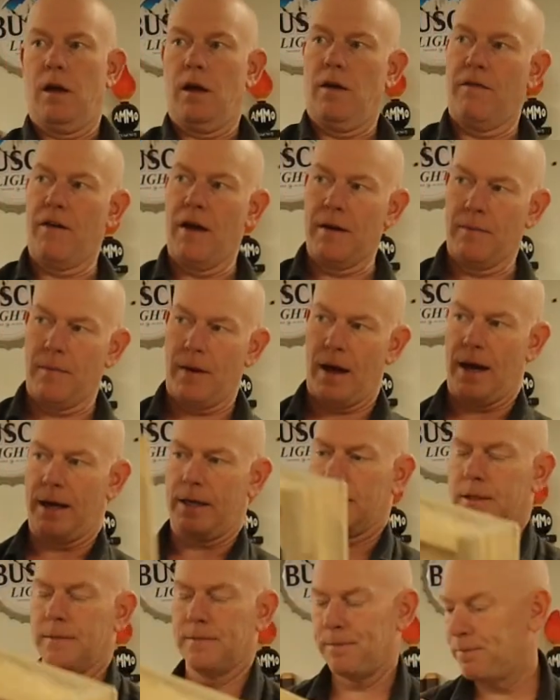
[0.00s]
A vent
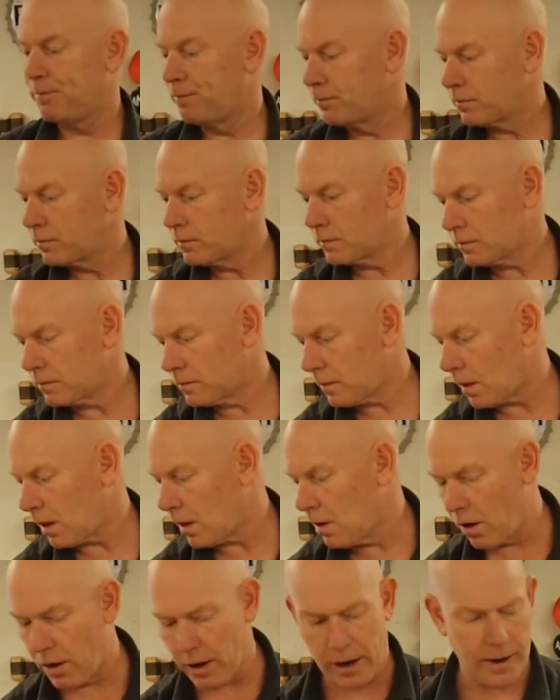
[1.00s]
box.
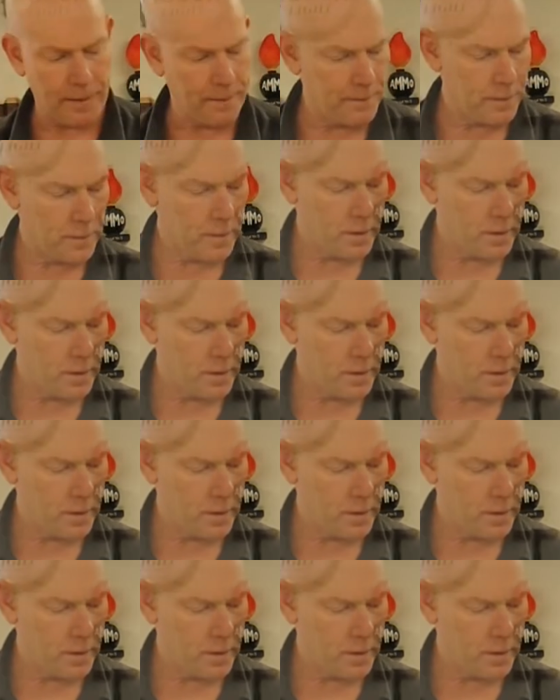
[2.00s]
Okay.